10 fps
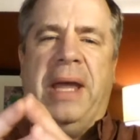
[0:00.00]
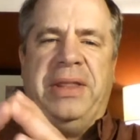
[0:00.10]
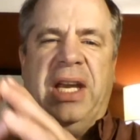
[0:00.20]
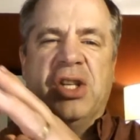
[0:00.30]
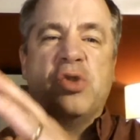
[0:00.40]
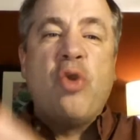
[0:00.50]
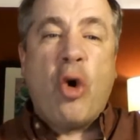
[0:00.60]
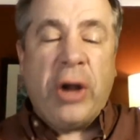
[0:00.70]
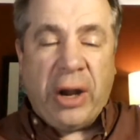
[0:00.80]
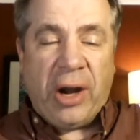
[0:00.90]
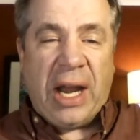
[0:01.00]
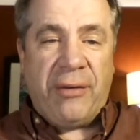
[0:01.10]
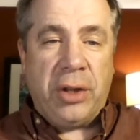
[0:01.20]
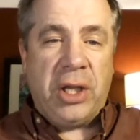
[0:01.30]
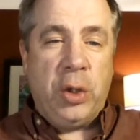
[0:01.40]
at the extraordinary
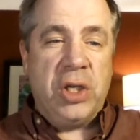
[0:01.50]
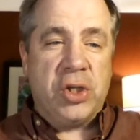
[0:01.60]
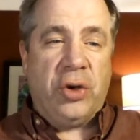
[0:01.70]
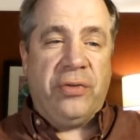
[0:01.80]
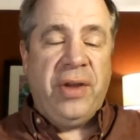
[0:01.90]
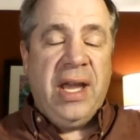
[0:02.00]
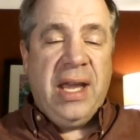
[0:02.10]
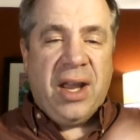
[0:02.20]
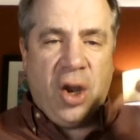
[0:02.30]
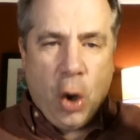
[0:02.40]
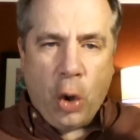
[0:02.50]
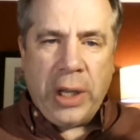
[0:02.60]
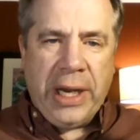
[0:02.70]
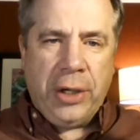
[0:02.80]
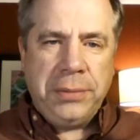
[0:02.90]
level that you deserve. Goal
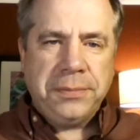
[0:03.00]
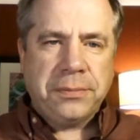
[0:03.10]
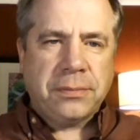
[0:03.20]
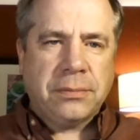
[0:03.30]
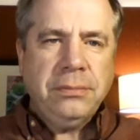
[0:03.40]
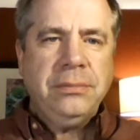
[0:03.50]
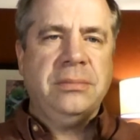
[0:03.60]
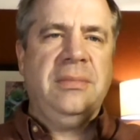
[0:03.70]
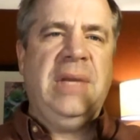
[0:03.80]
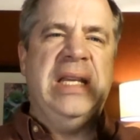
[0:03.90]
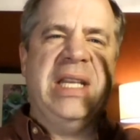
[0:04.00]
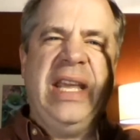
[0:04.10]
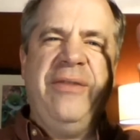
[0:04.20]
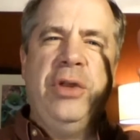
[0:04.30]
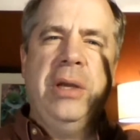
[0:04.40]
here is to
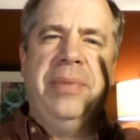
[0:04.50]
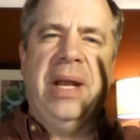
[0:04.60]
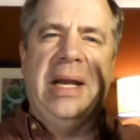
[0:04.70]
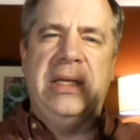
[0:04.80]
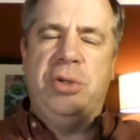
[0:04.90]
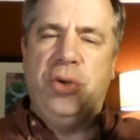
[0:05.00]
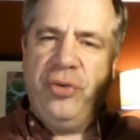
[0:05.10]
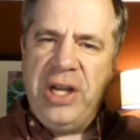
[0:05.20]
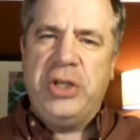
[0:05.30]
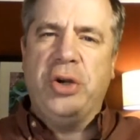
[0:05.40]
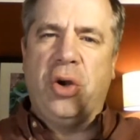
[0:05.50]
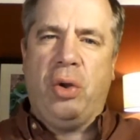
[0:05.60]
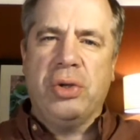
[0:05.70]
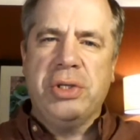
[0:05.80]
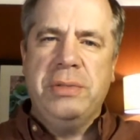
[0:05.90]
give you the ability to reach your
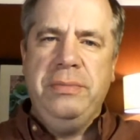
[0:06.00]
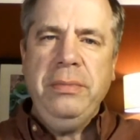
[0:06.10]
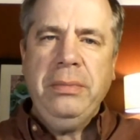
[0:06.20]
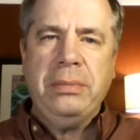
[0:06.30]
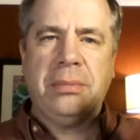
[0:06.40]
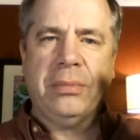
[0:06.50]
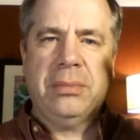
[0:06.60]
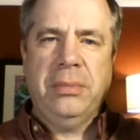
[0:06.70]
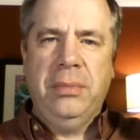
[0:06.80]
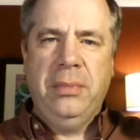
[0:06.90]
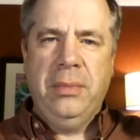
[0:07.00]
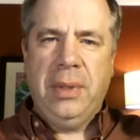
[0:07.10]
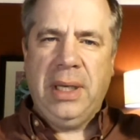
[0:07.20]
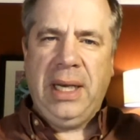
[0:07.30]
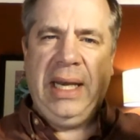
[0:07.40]
goals,
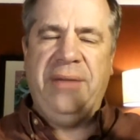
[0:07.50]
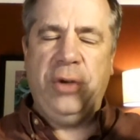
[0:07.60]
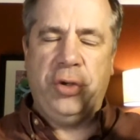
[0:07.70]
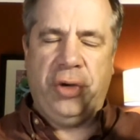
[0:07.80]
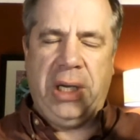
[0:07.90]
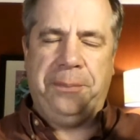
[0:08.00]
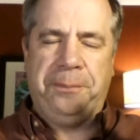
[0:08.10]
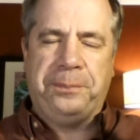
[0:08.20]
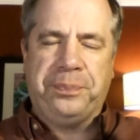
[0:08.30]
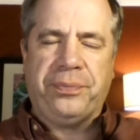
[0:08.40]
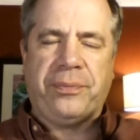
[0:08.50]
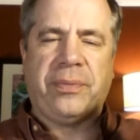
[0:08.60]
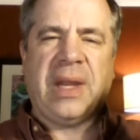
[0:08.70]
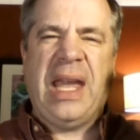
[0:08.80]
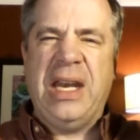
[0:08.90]
live your dream,
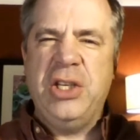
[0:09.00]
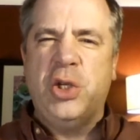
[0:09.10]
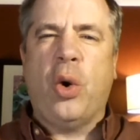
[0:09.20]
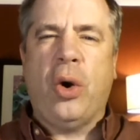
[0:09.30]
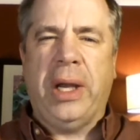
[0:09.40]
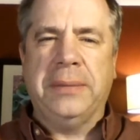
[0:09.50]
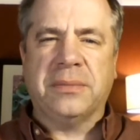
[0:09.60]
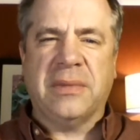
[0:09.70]
and enjoy